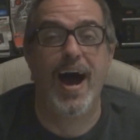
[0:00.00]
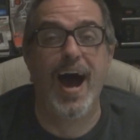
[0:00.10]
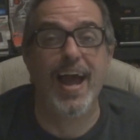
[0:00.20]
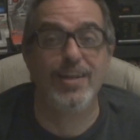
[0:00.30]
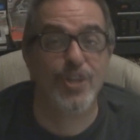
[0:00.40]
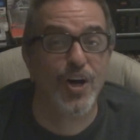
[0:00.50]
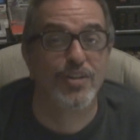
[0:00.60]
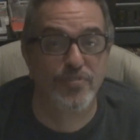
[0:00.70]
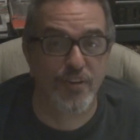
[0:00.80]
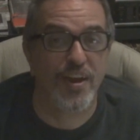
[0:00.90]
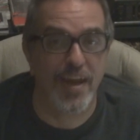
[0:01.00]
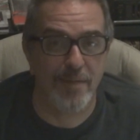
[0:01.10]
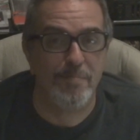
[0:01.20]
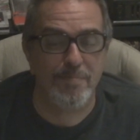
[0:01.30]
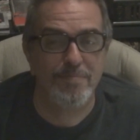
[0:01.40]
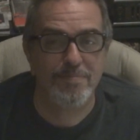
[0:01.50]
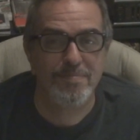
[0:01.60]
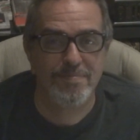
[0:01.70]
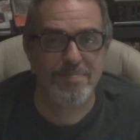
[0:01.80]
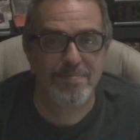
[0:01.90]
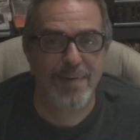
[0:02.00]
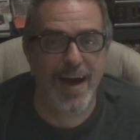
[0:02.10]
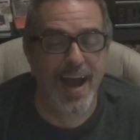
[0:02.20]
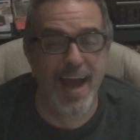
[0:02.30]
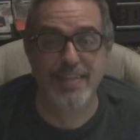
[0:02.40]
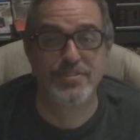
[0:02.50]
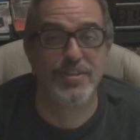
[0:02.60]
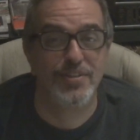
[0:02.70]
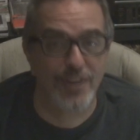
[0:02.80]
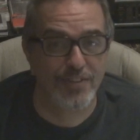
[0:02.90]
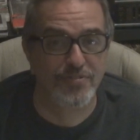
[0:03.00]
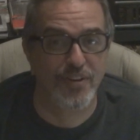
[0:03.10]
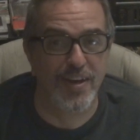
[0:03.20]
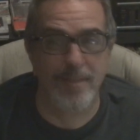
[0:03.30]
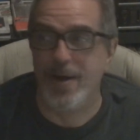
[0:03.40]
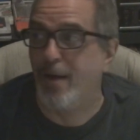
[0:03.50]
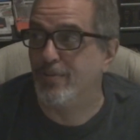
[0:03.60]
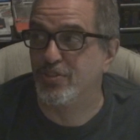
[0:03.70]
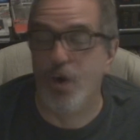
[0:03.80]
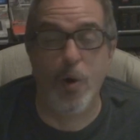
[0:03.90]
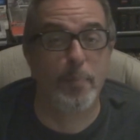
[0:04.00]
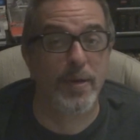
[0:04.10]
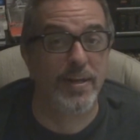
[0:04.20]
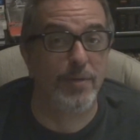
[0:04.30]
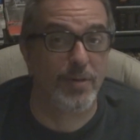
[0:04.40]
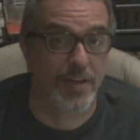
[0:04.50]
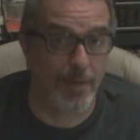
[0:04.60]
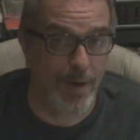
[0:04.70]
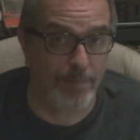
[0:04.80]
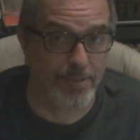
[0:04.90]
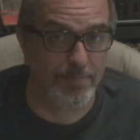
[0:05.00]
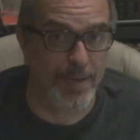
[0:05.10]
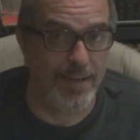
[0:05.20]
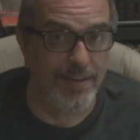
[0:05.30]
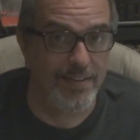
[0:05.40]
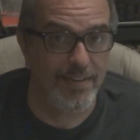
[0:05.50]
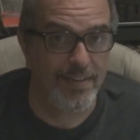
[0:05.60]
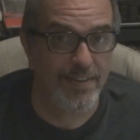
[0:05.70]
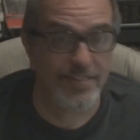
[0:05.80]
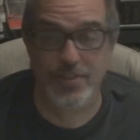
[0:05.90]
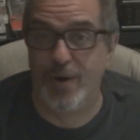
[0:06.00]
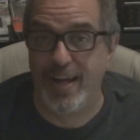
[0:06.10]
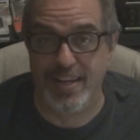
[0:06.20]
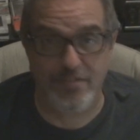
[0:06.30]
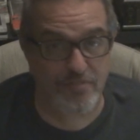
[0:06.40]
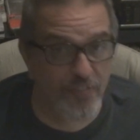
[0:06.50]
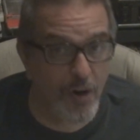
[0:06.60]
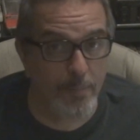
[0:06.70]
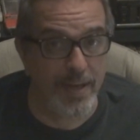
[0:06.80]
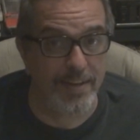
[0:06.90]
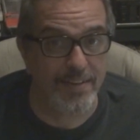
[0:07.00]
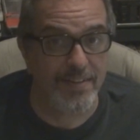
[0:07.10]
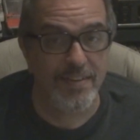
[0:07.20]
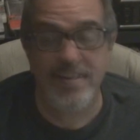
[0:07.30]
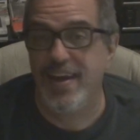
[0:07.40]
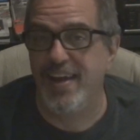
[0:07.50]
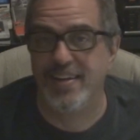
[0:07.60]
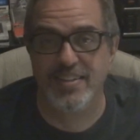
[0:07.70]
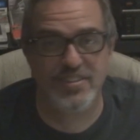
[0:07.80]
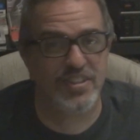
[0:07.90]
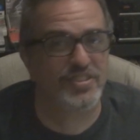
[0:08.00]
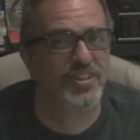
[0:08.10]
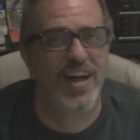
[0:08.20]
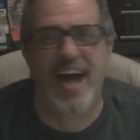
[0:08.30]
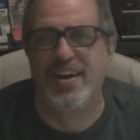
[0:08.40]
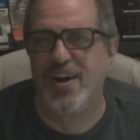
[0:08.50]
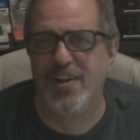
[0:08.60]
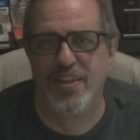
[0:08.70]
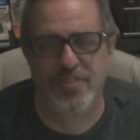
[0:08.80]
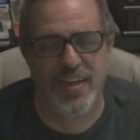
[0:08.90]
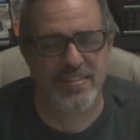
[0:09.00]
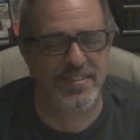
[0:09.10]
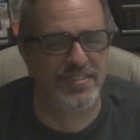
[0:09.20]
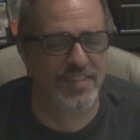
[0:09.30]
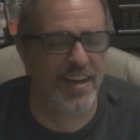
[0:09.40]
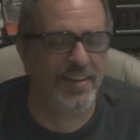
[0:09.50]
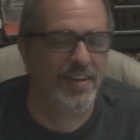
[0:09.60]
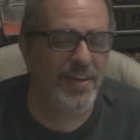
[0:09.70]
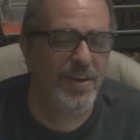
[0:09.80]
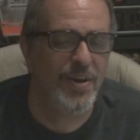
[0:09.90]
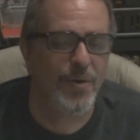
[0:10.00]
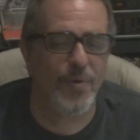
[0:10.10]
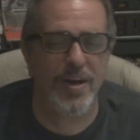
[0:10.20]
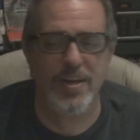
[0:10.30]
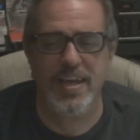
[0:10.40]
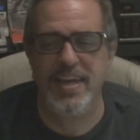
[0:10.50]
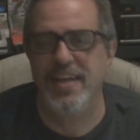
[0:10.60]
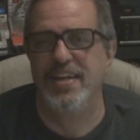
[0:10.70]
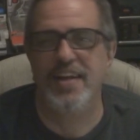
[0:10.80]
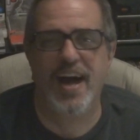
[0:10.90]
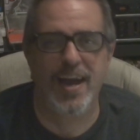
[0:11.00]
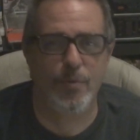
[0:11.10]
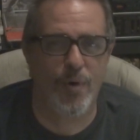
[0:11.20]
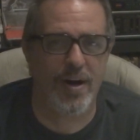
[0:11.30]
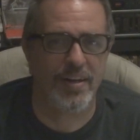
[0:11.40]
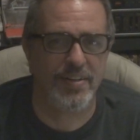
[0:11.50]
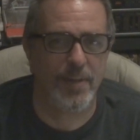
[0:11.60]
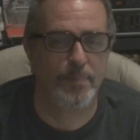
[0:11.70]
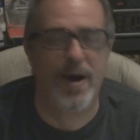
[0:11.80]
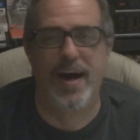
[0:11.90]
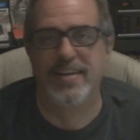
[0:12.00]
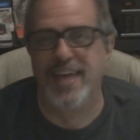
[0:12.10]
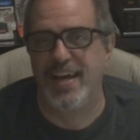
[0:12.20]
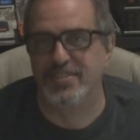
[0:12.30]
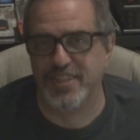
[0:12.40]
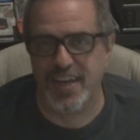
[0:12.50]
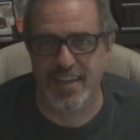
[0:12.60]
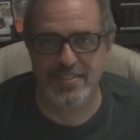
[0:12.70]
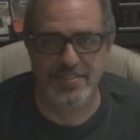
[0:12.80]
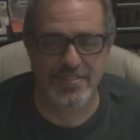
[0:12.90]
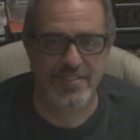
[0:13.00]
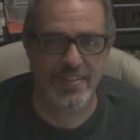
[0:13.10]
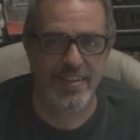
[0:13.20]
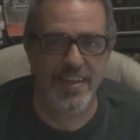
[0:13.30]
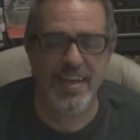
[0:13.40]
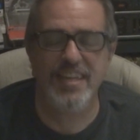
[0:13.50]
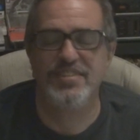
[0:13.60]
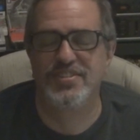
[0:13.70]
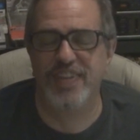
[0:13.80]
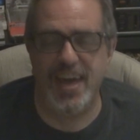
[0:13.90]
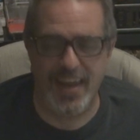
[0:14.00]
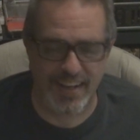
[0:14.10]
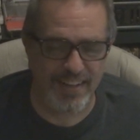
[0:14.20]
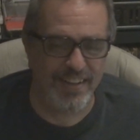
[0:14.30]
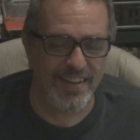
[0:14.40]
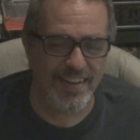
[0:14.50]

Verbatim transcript: I looked for him. I actually looked for him. I was hoping he would come up to me so I can film it. And because there's a lot of other things. He said, when Ian and I won the Podcast Kings, he said